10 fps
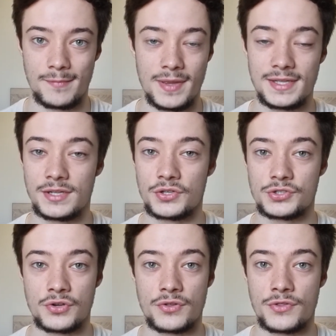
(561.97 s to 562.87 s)
making
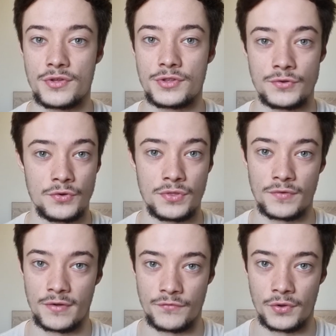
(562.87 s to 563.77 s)
sure that you're doing the
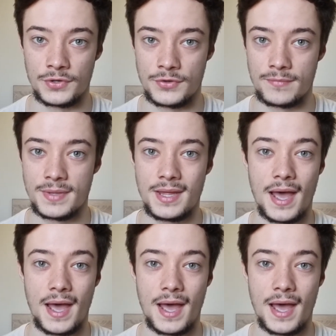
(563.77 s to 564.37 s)
right volume